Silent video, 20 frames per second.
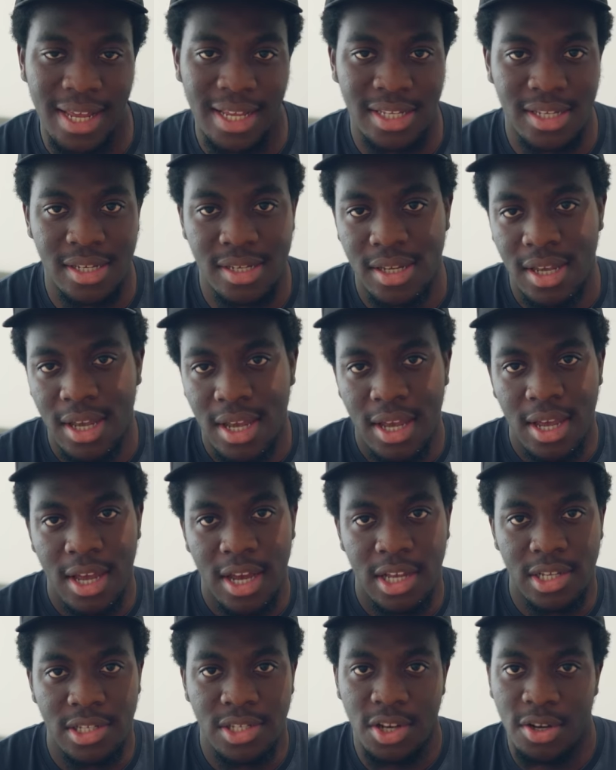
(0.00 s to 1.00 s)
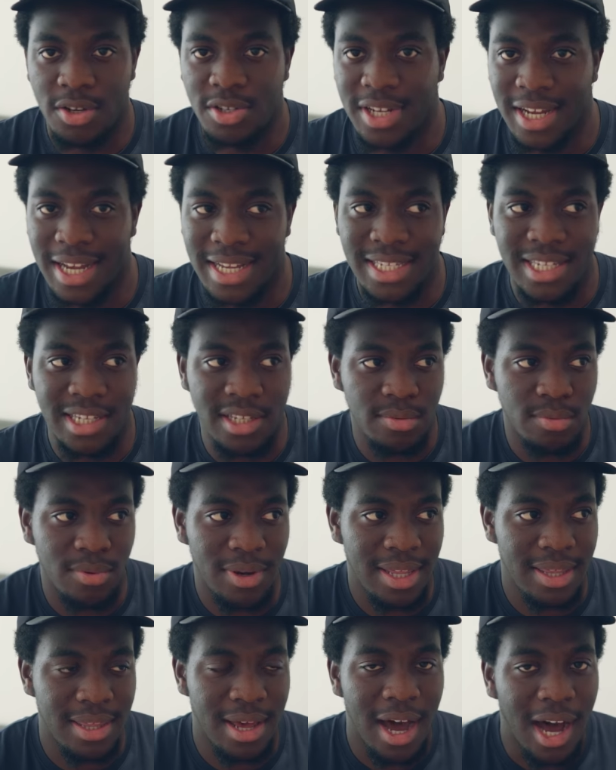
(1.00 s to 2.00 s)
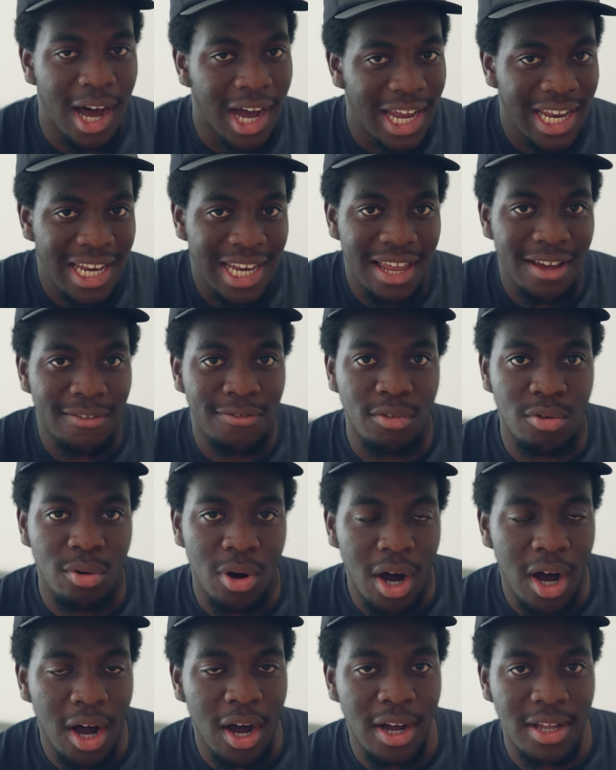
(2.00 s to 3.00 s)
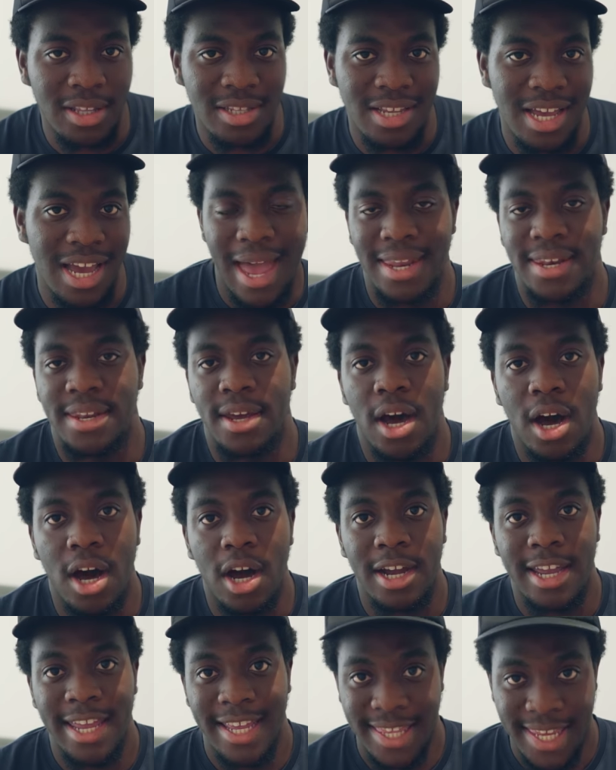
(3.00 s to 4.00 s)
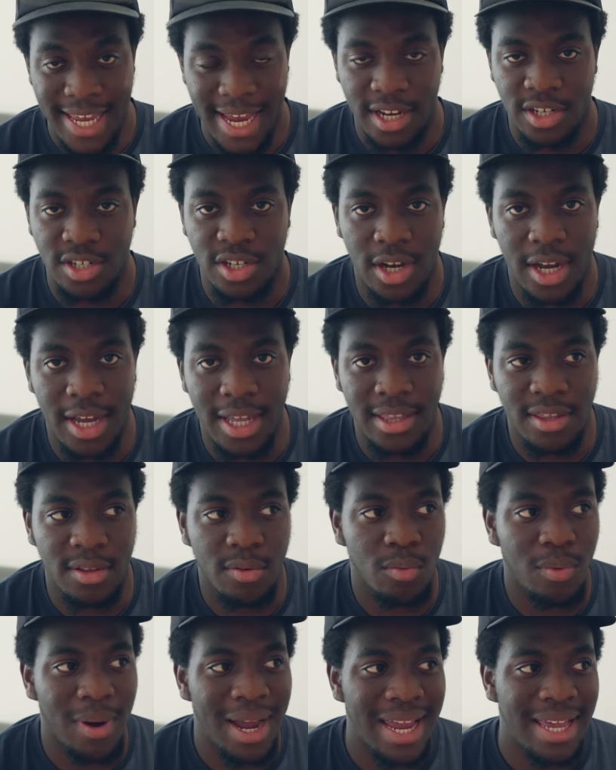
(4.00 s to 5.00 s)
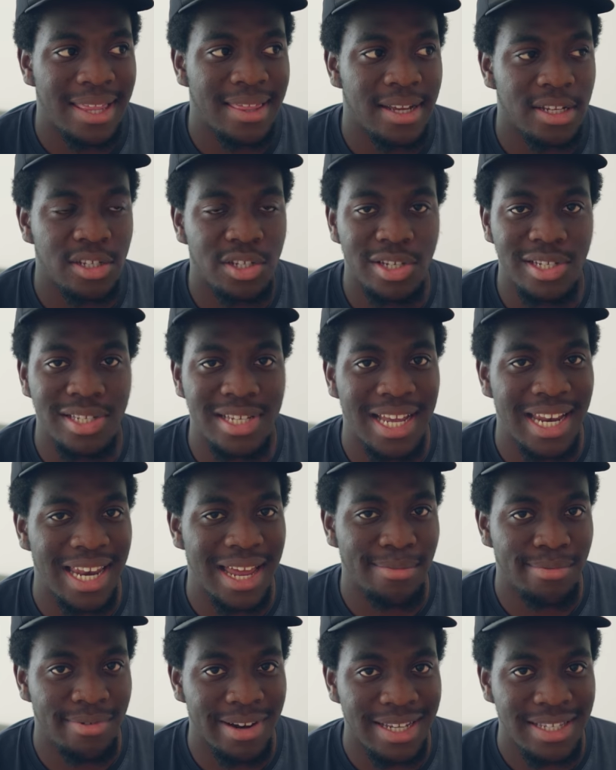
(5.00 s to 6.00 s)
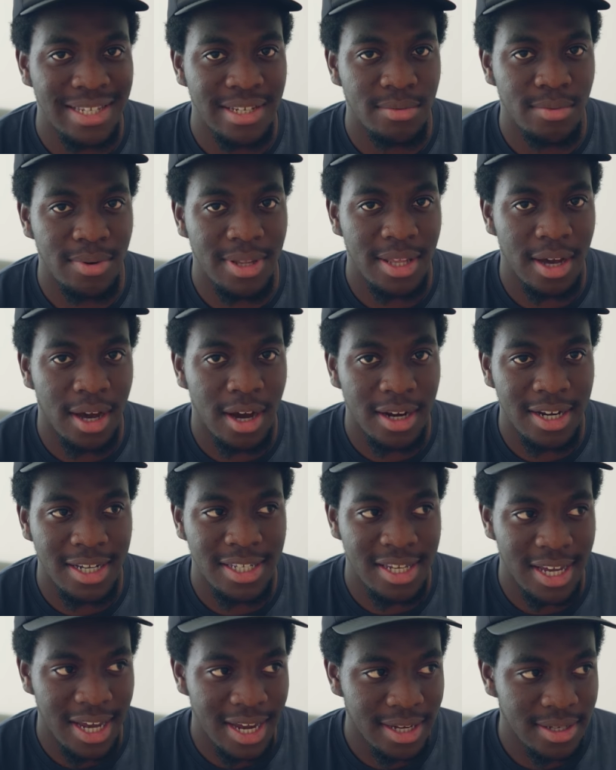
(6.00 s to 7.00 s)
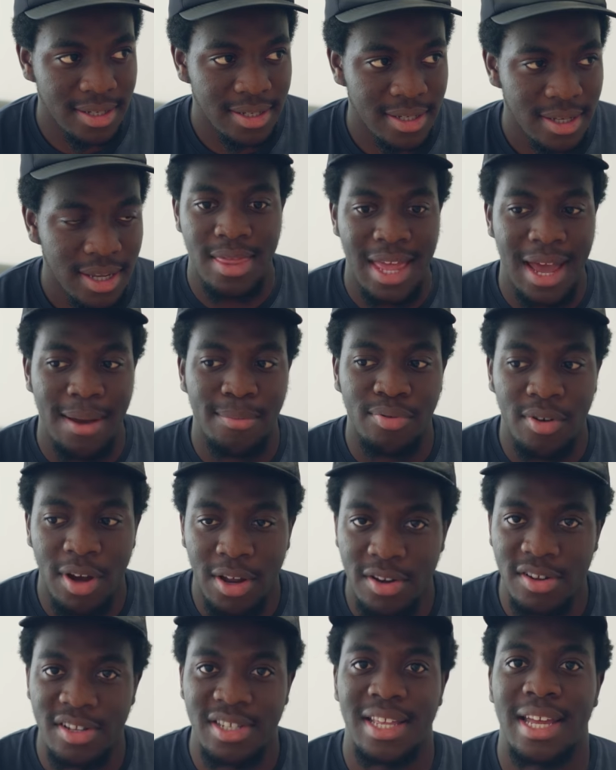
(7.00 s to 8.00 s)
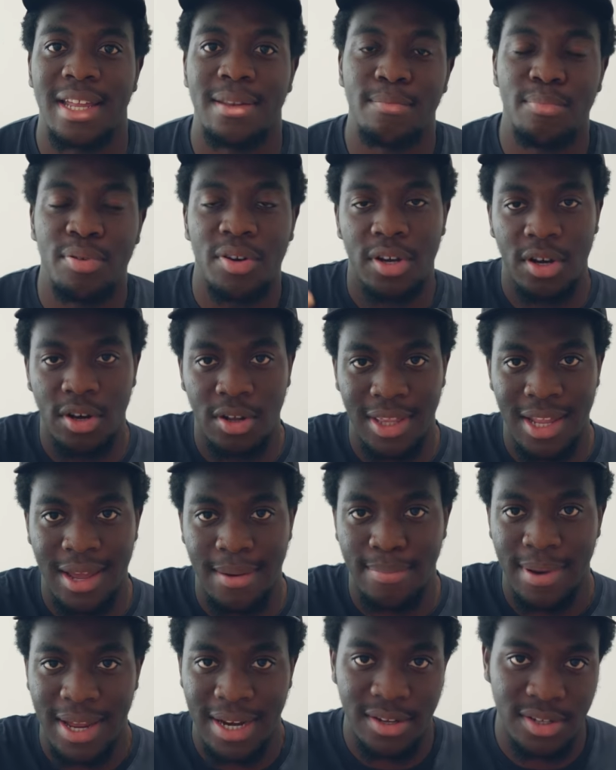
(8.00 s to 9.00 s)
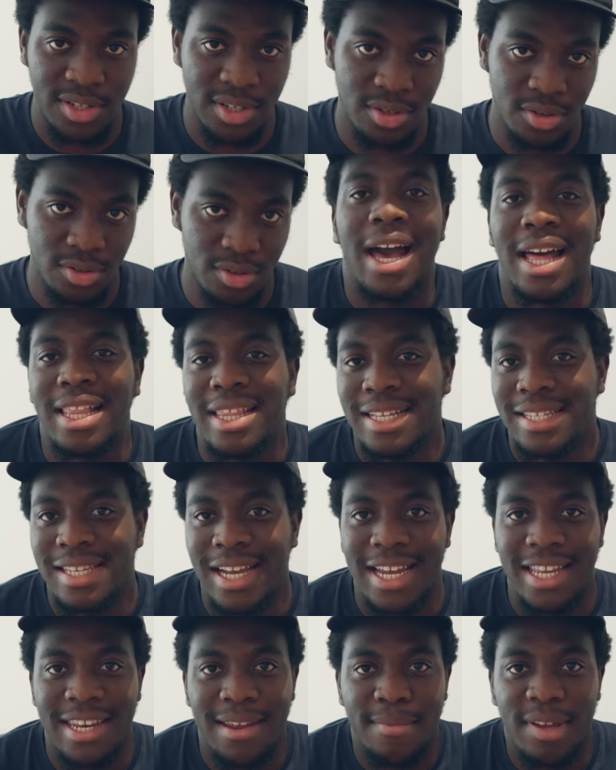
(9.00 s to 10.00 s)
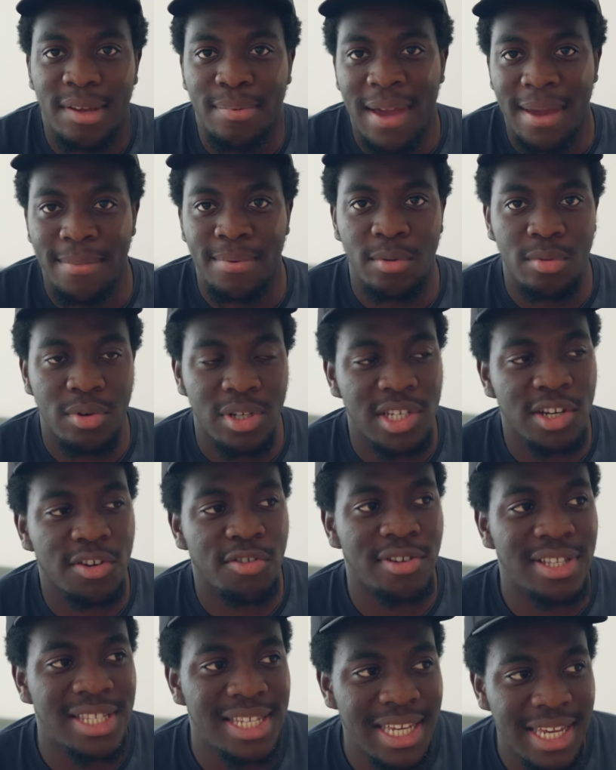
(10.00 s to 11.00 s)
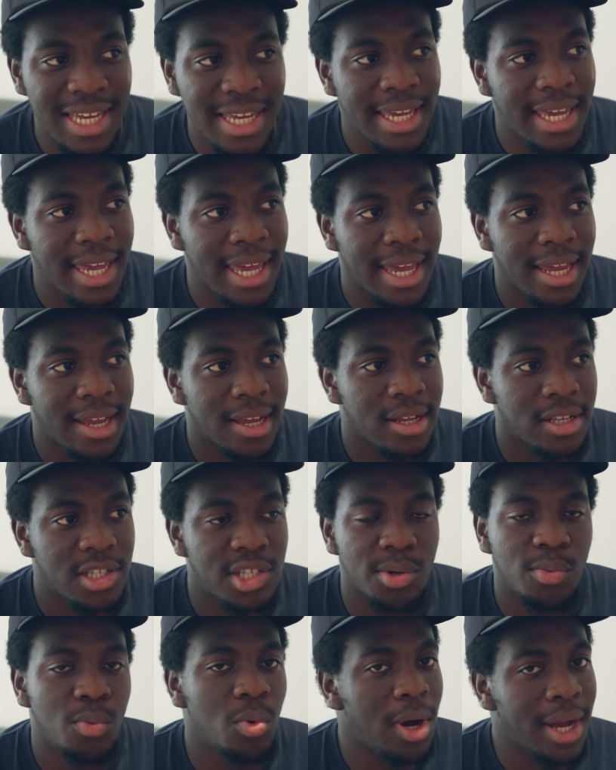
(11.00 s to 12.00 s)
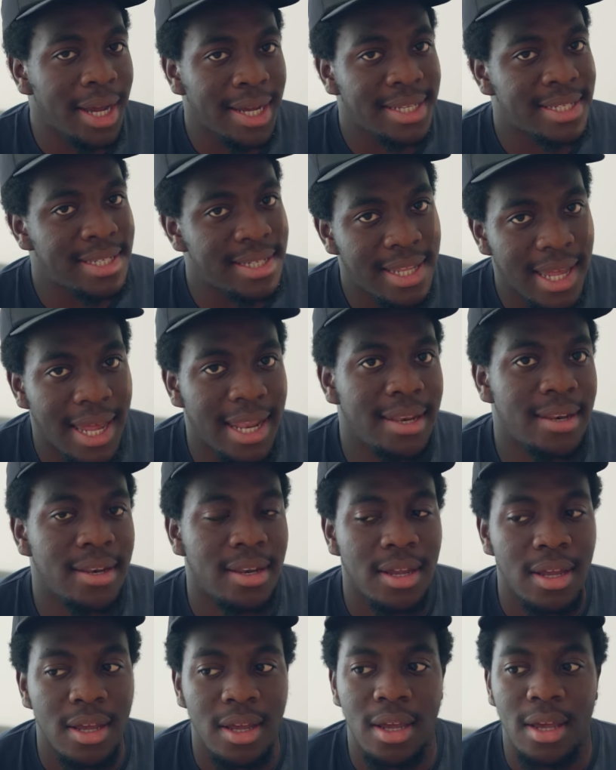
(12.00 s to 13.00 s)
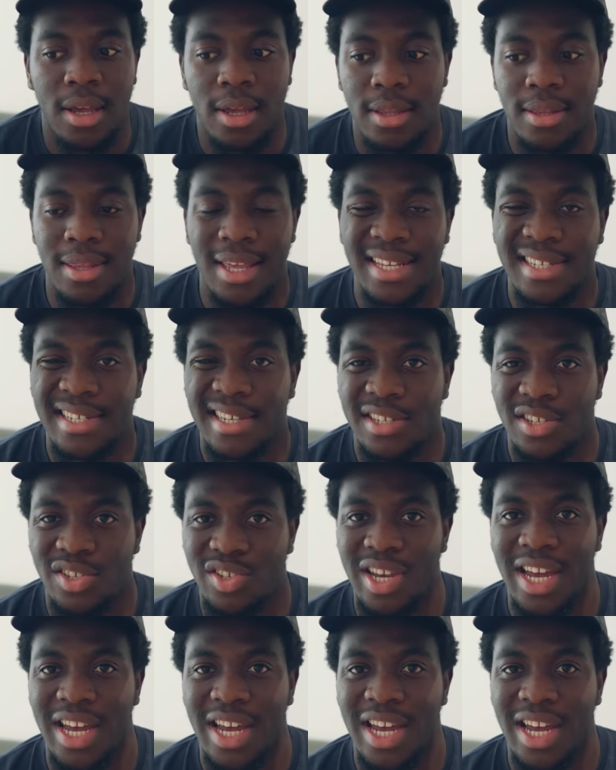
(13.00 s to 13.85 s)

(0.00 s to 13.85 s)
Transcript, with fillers: that's associated with high level art and architecture in the way that she's collaborated with architects that Prada is then put on that pedestal. And this academic paper was critiquing to what extent this is